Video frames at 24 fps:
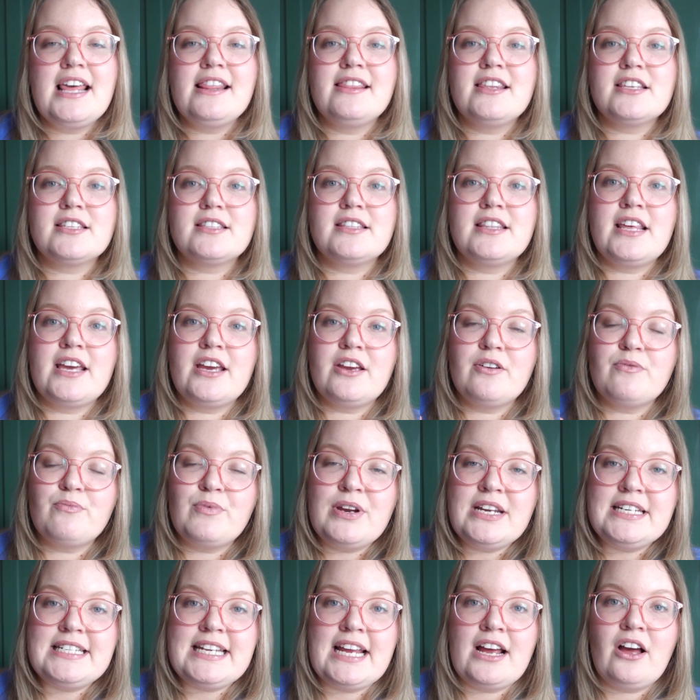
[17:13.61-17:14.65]

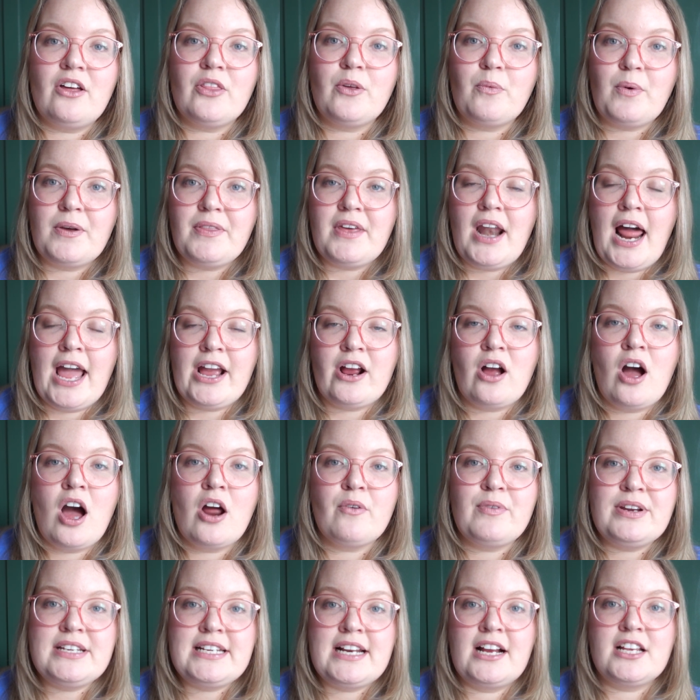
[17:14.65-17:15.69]
The one that I
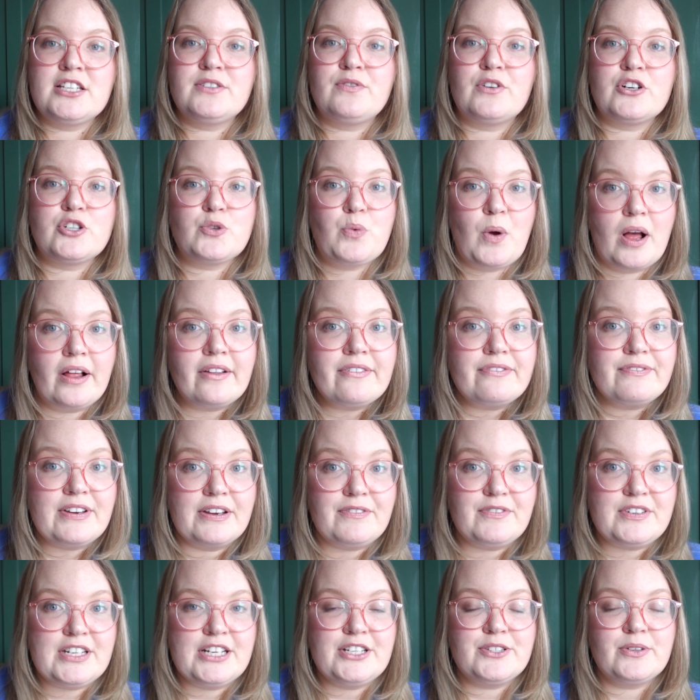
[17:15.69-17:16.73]
got retails for
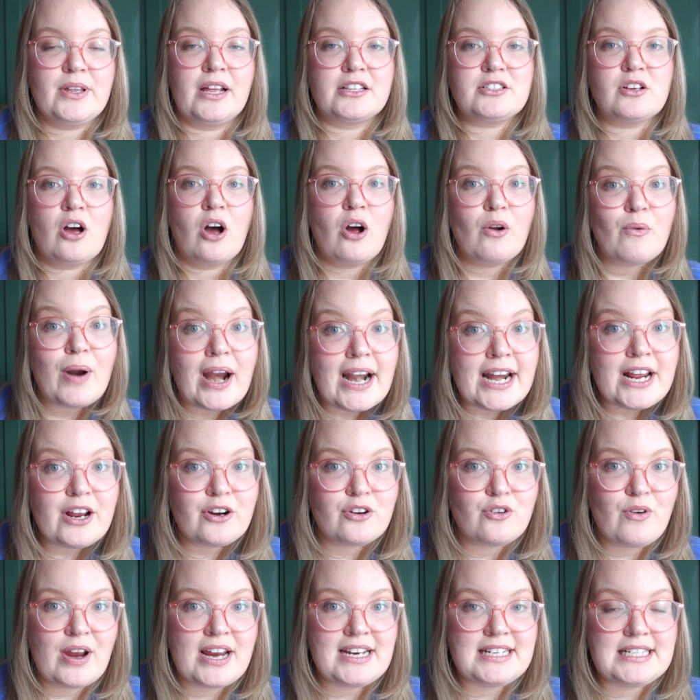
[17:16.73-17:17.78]
$12.50, so that's already a
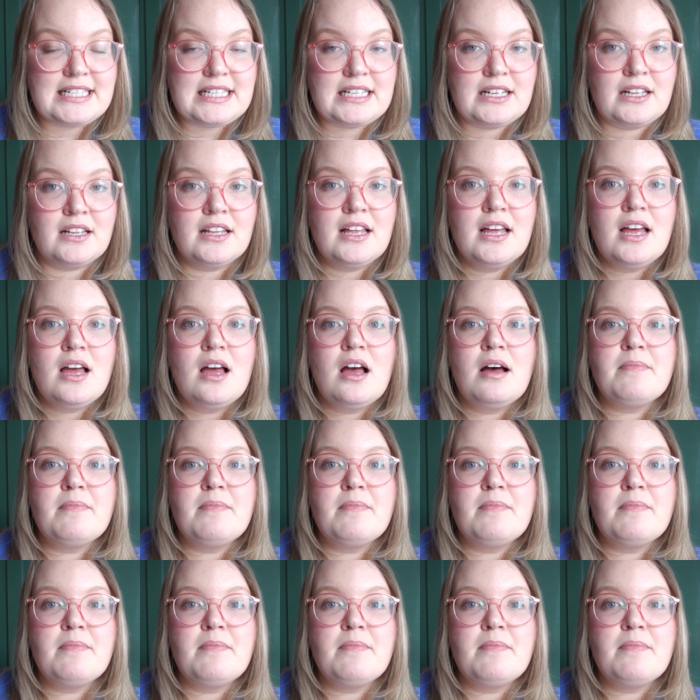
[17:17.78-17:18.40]
great deal.